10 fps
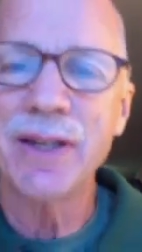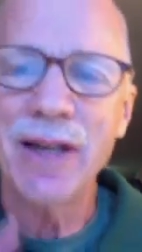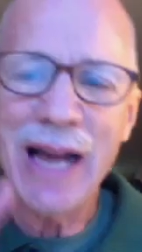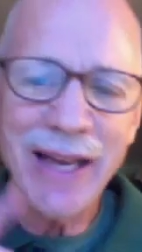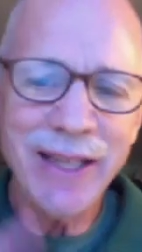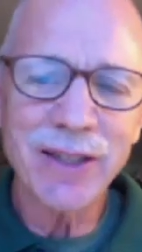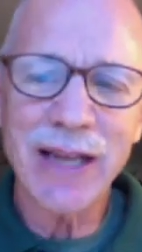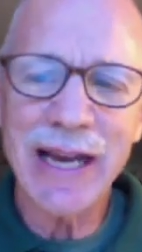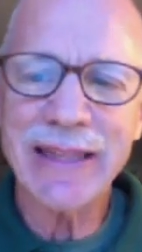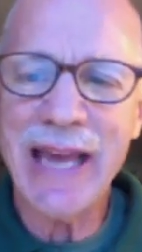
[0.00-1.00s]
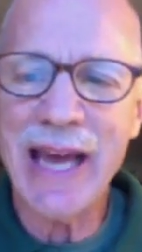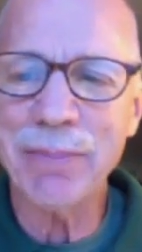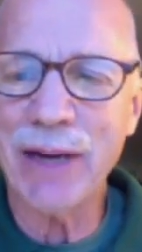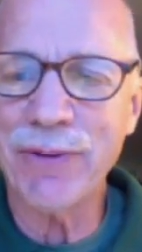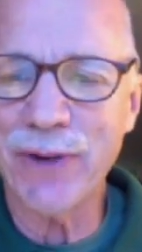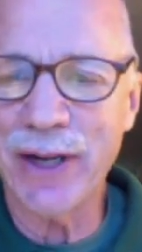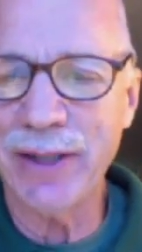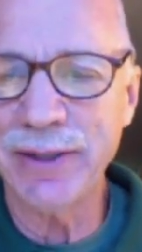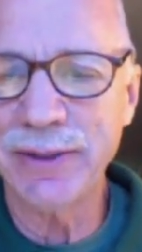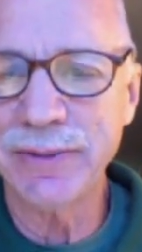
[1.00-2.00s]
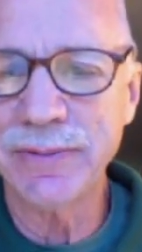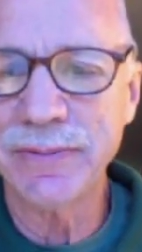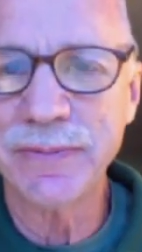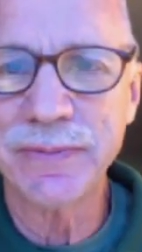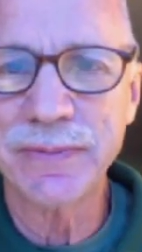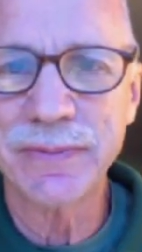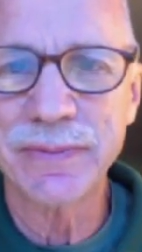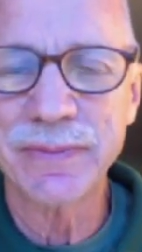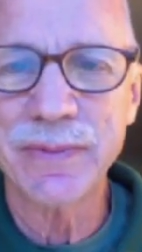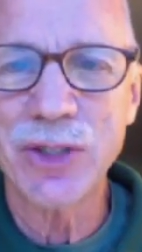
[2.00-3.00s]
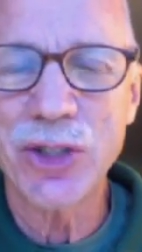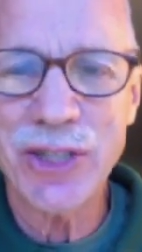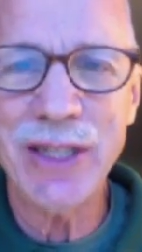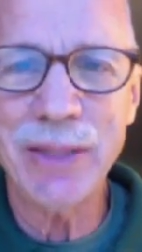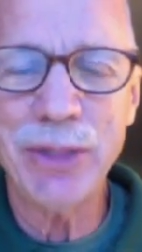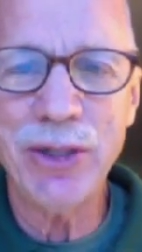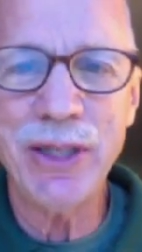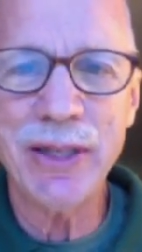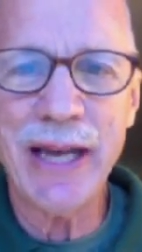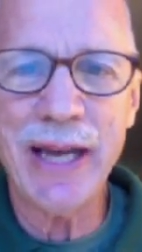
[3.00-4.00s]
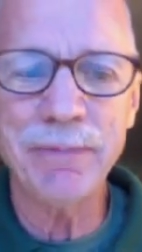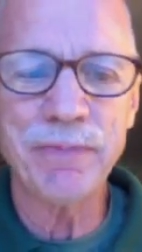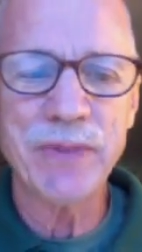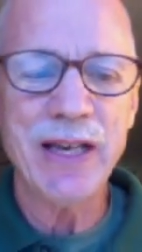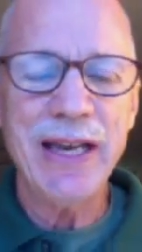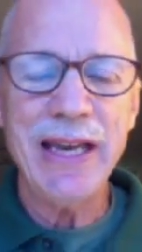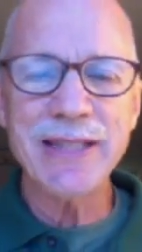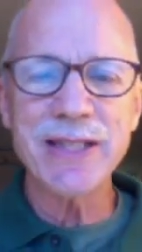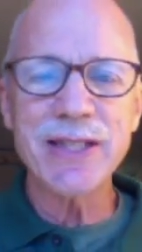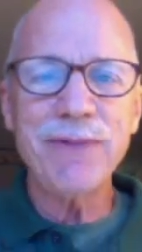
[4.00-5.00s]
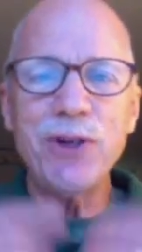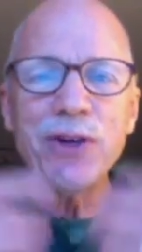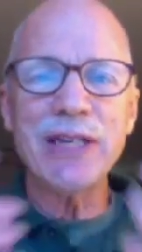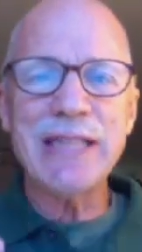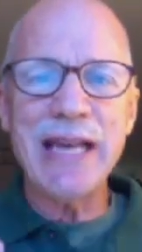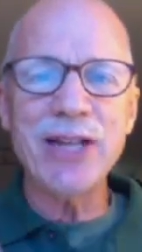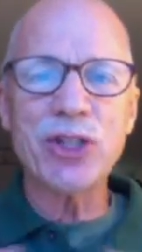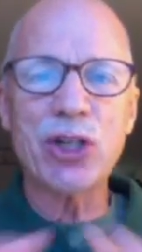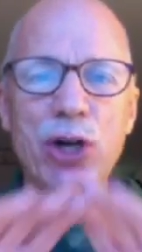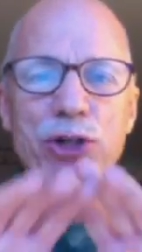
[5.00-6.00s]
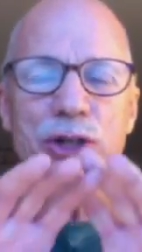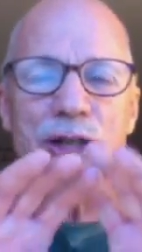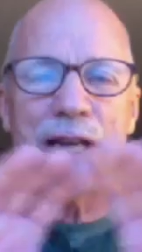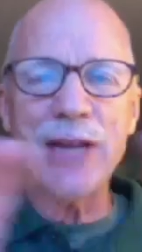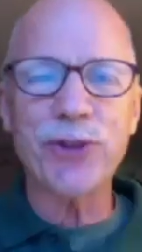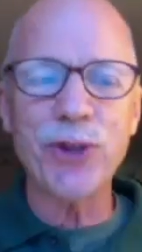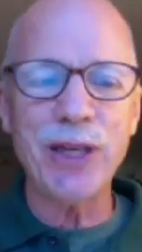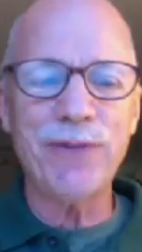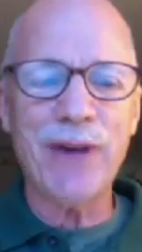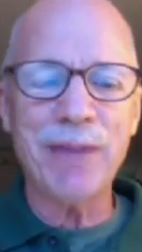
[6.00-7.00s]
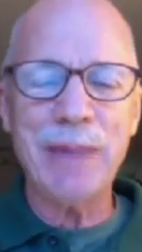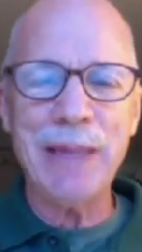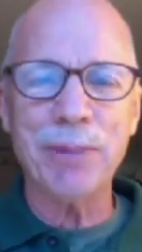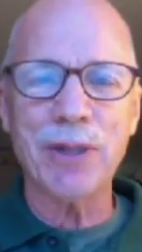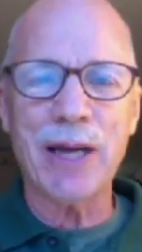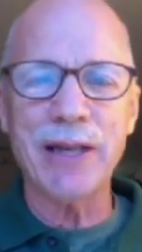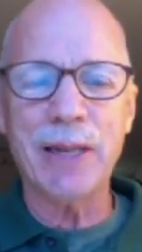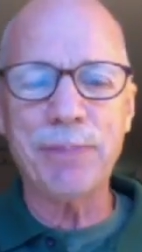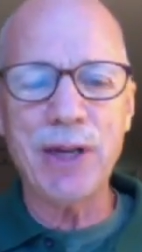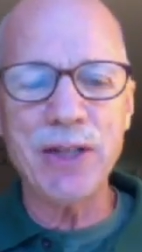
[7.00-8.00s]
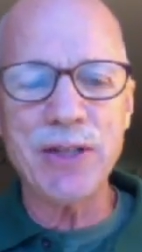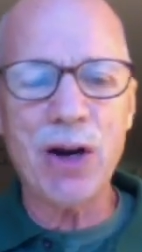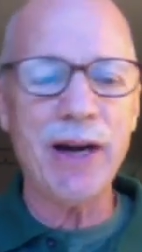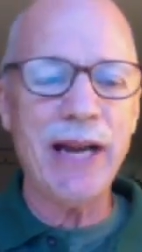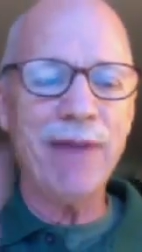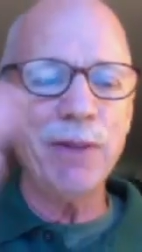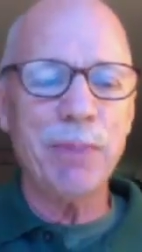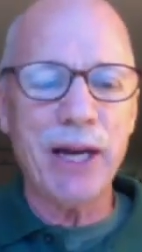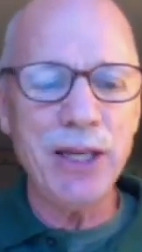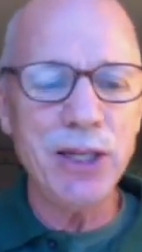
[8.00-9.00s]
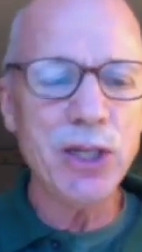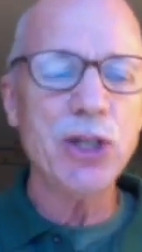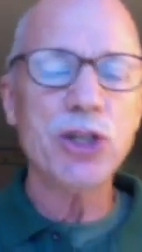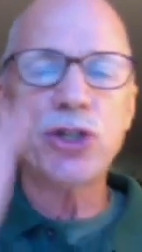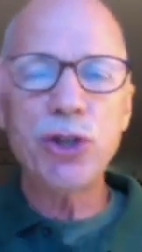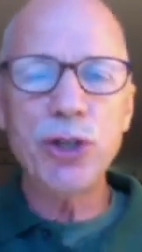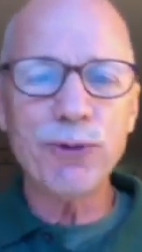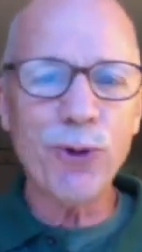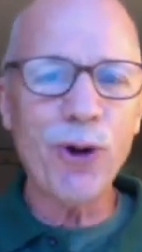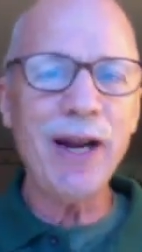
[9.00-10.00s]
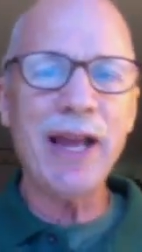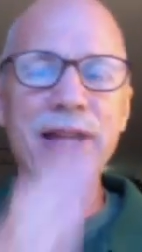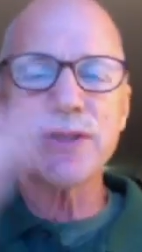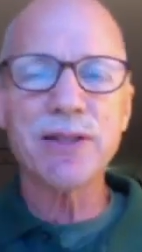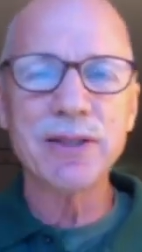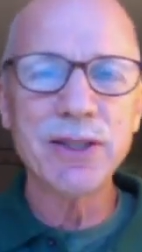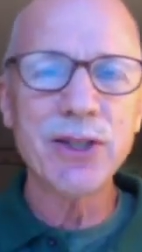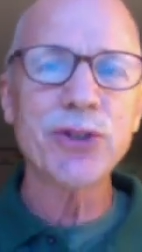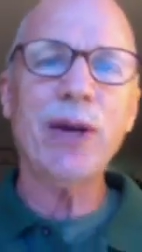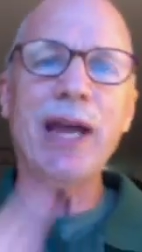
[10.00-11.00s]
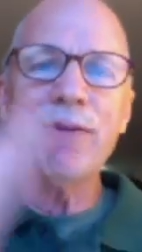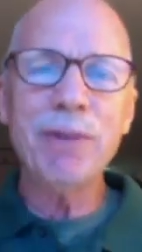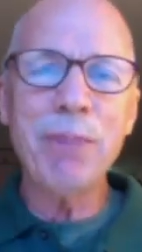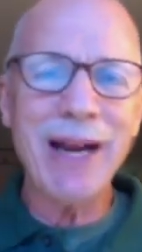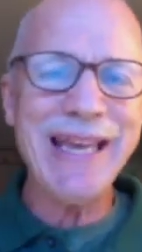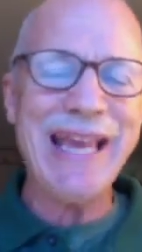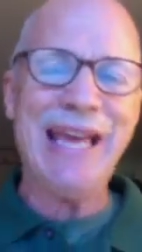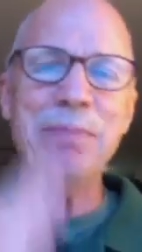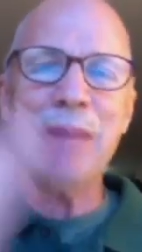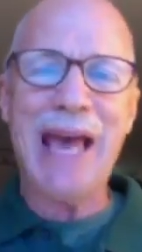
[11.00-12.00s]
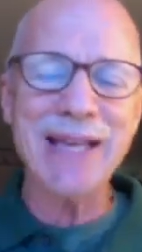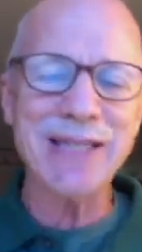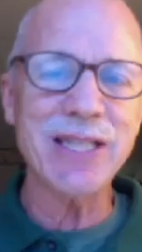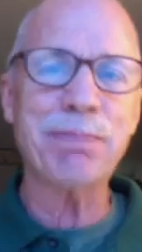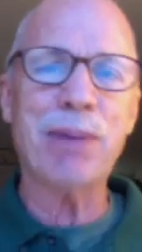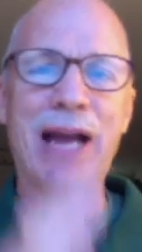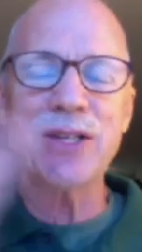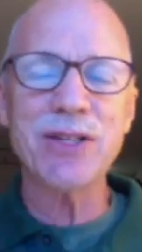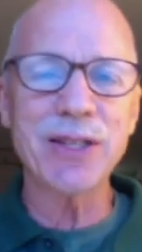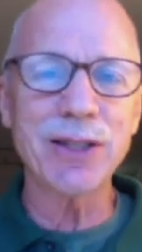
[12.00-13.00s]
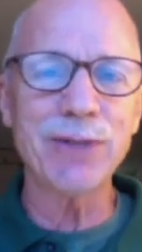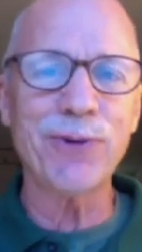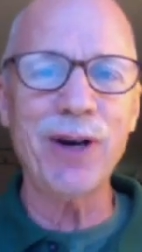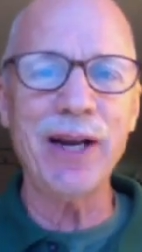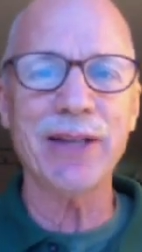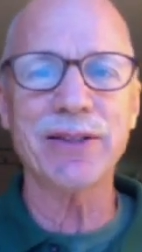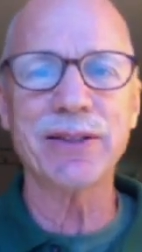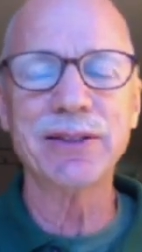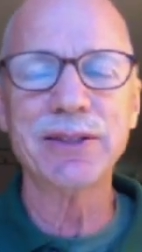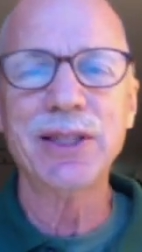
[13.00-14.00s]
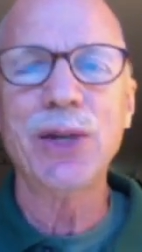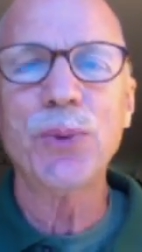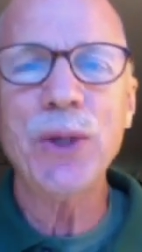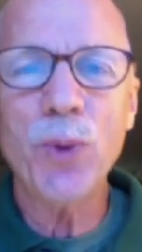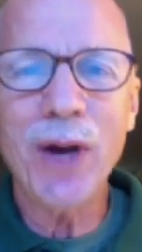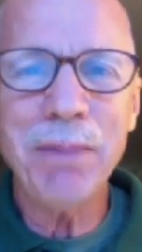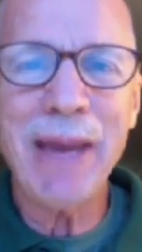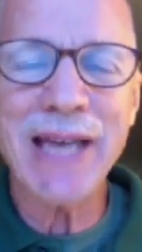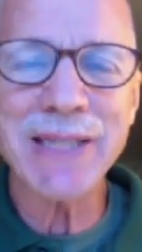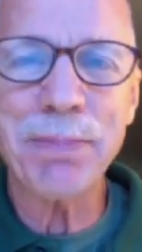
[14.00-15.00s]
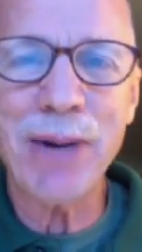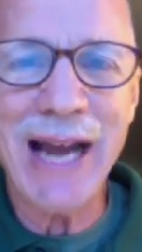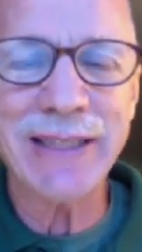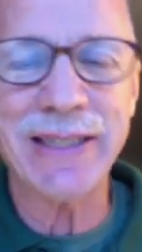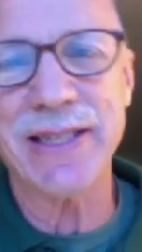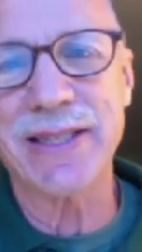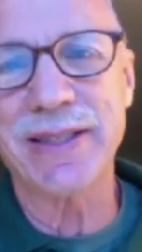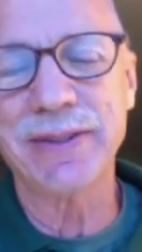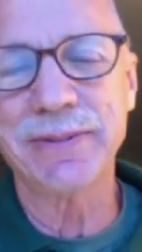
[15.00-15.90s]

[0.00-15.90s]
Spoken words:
How do you like that, my friend? You see the beauty of that? It's as if you're the tennis coach and you got 35 people lined up there and you say, all right, everybody, do your forehands. So everybody en masse is practicing their forehands. We want mass practice.